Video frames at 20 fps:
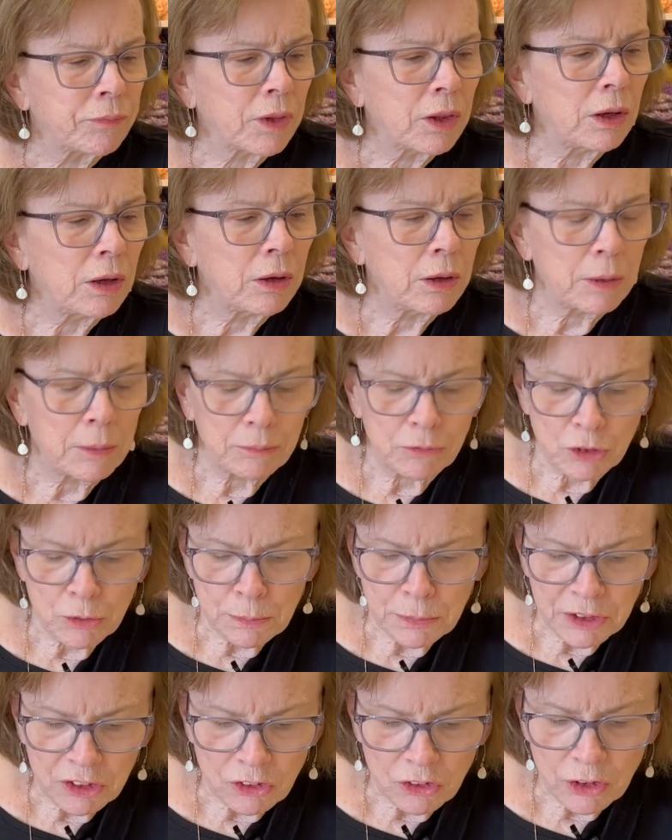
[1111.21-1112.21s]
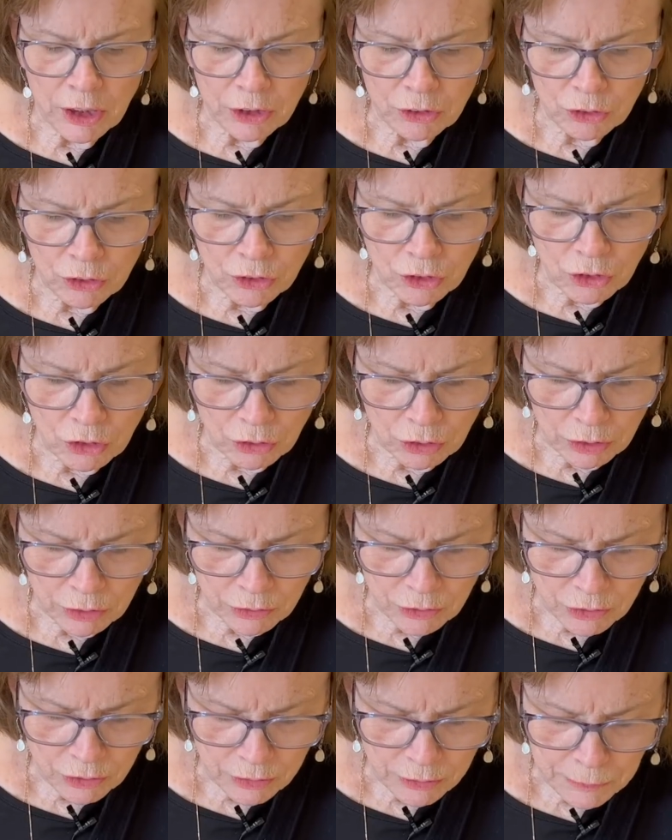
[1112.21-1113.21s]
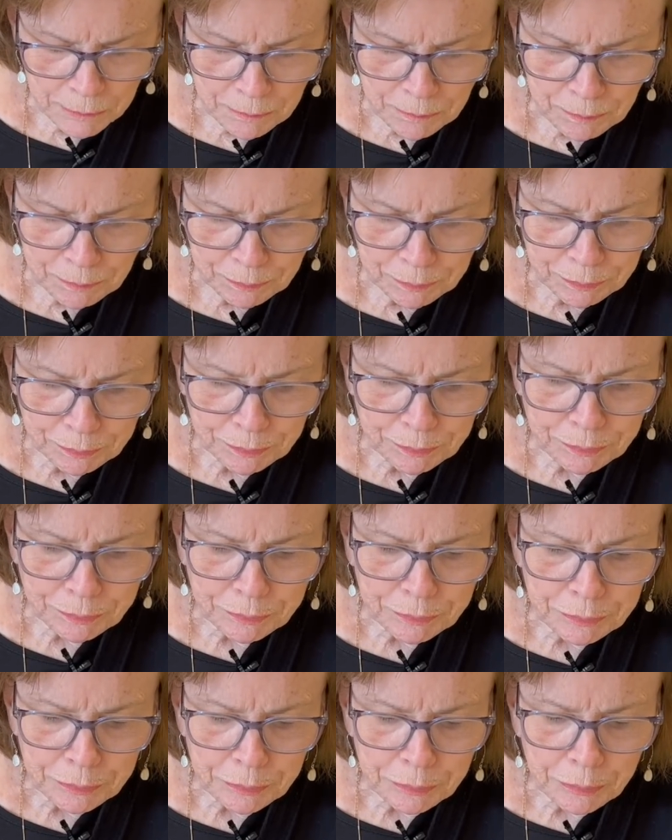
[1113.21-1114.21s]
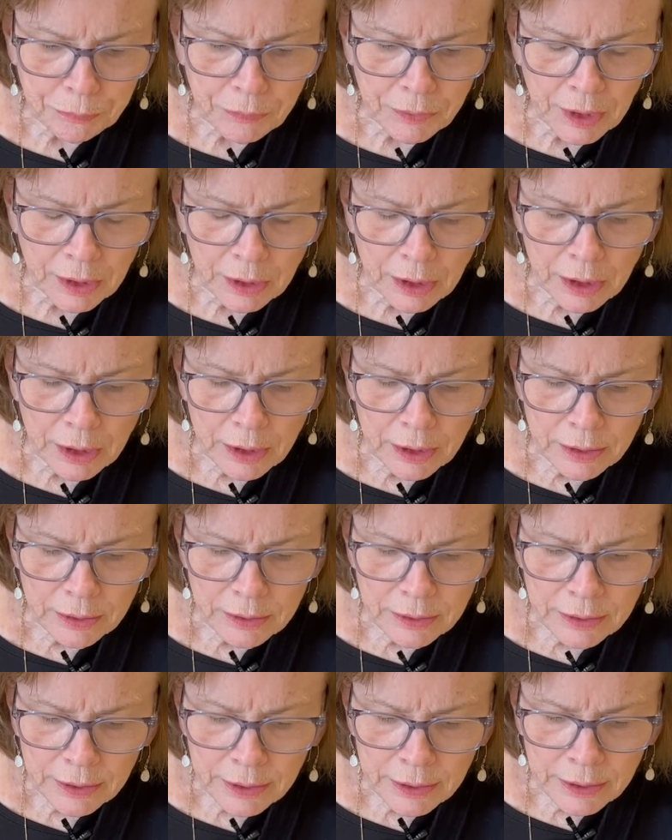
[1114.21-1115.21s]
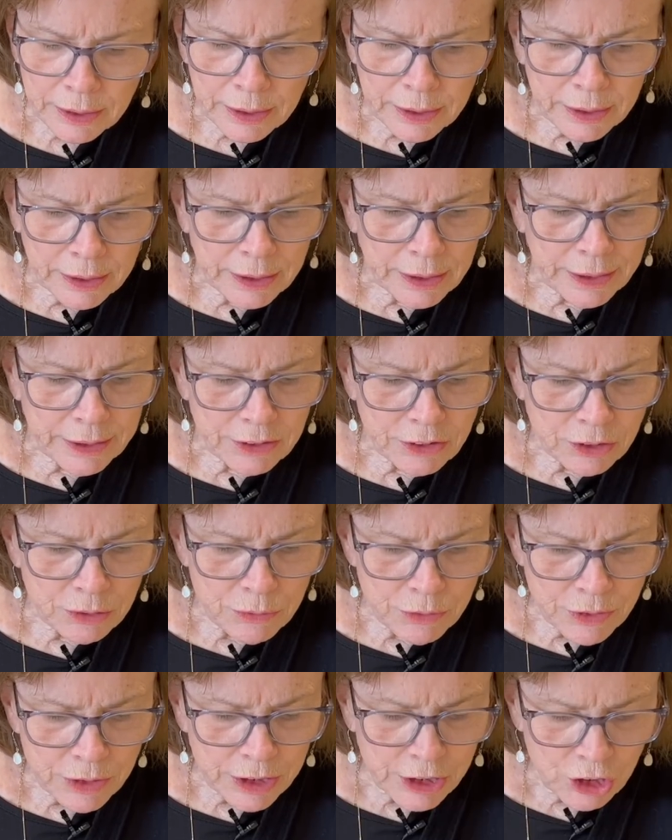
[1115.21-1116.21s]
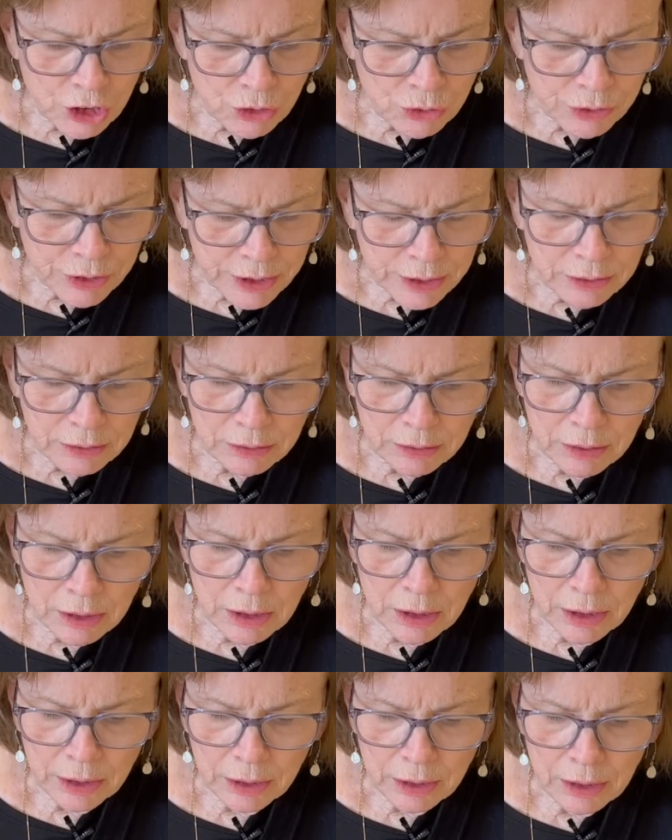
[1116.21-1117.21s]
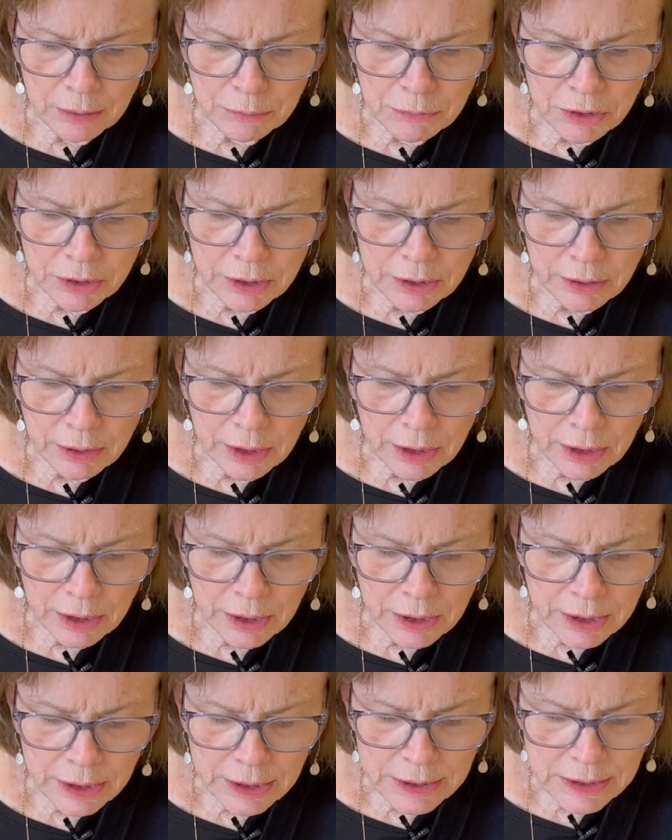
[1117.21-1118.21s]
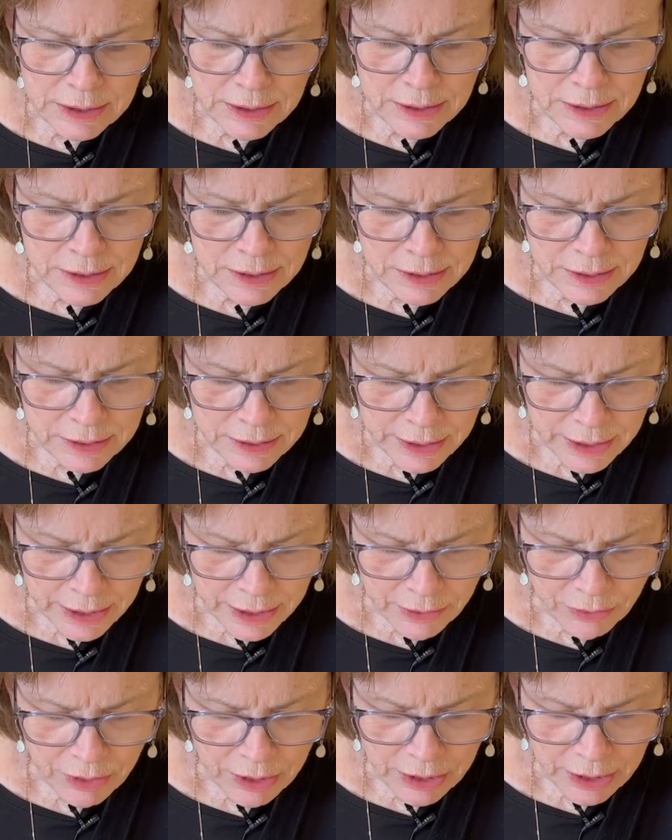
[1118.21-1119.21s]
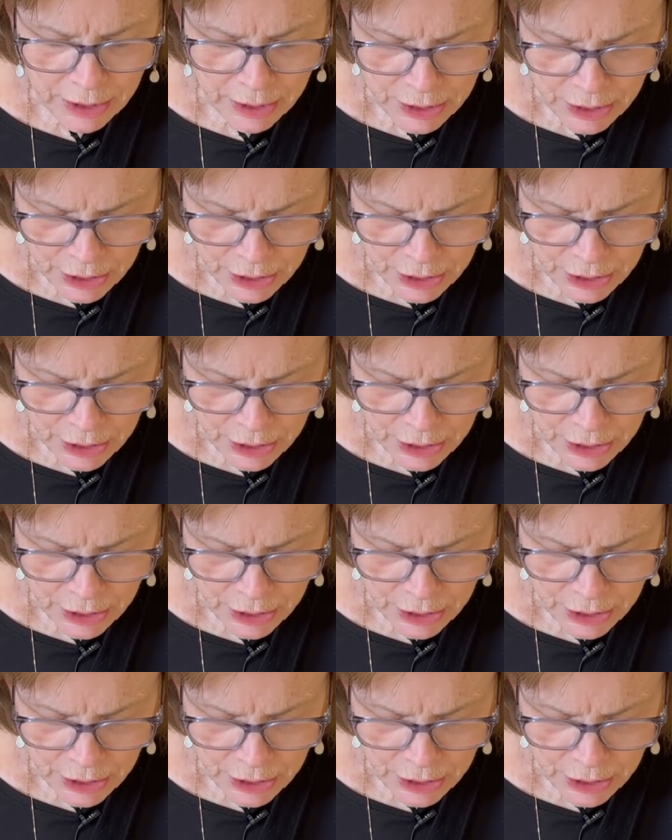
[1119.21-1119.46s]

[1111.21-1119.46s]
spin cycle yarns. And I don't think you need a lot. I'm going to say that I